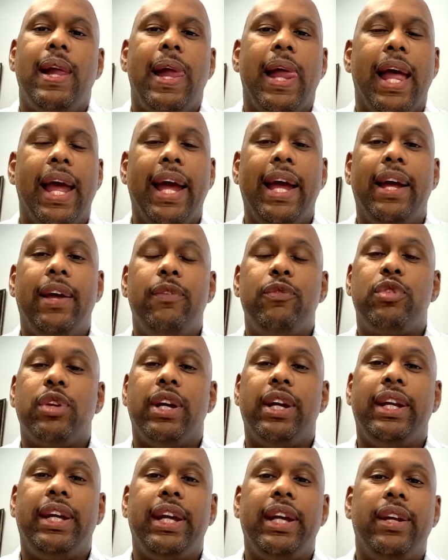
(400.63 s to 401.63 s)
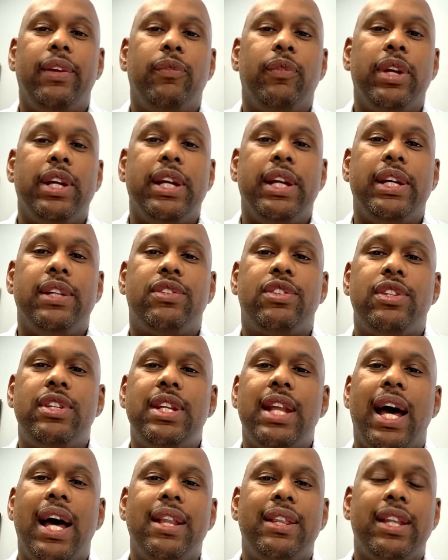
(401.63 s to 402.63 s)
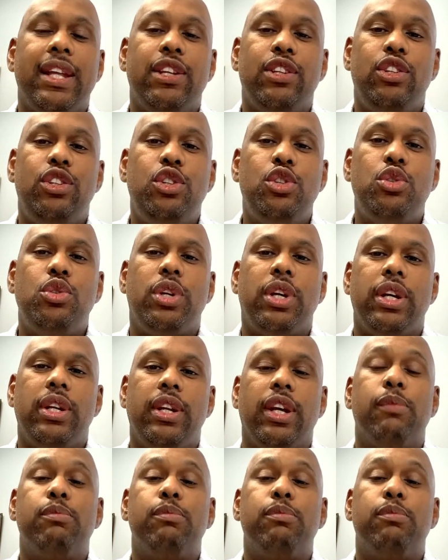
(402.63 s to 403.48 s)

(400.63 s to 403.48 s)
And again, it's not that you can